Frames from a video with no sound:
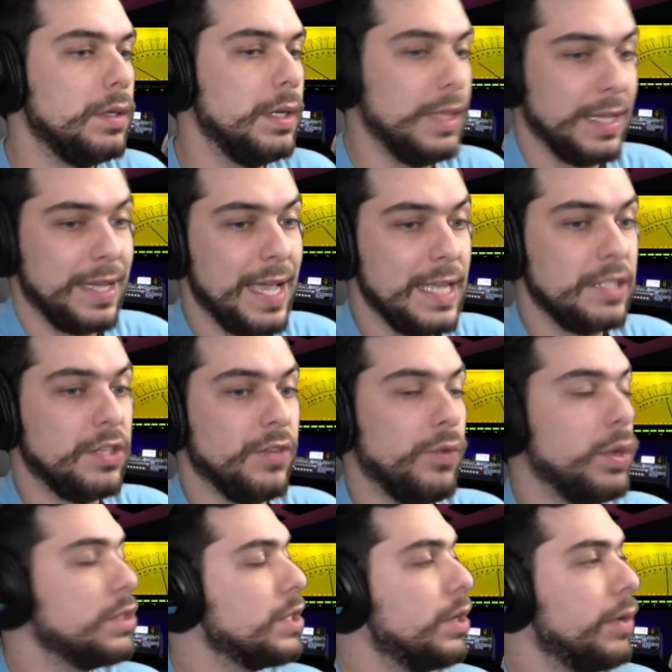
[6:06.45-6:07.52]
in the case of
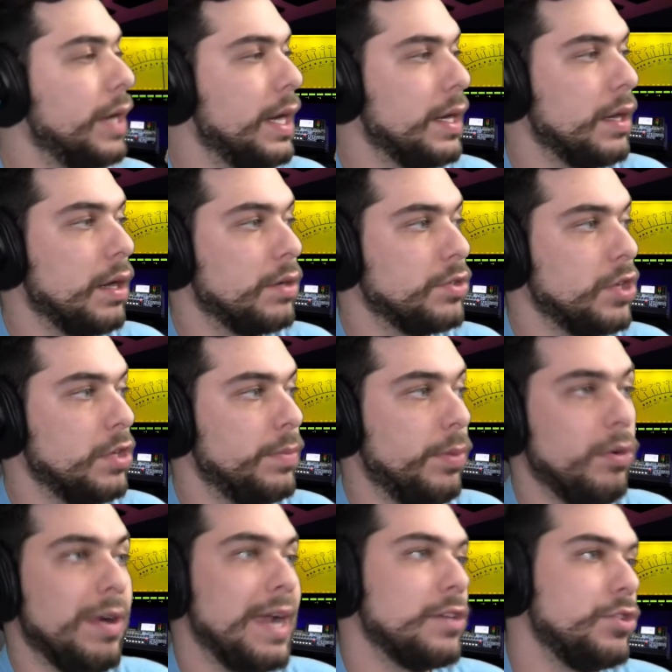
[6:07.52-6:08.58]
what's going on our southern
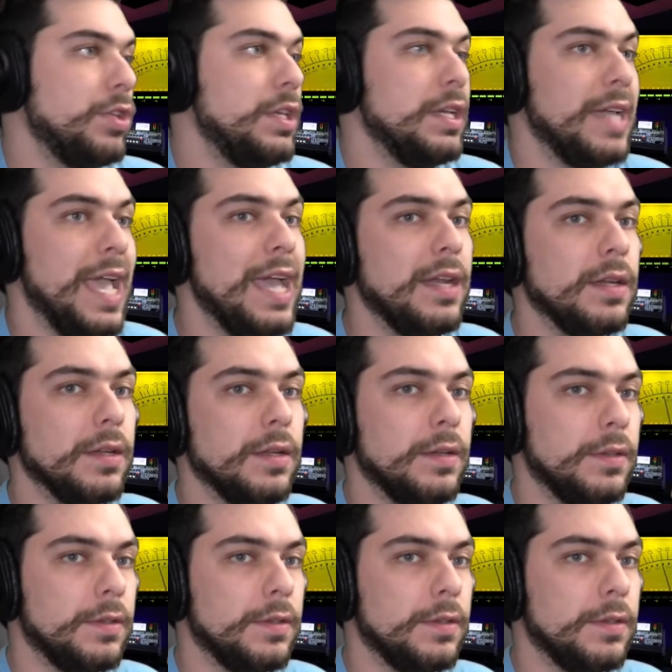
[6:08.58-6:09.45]
border, actually you can.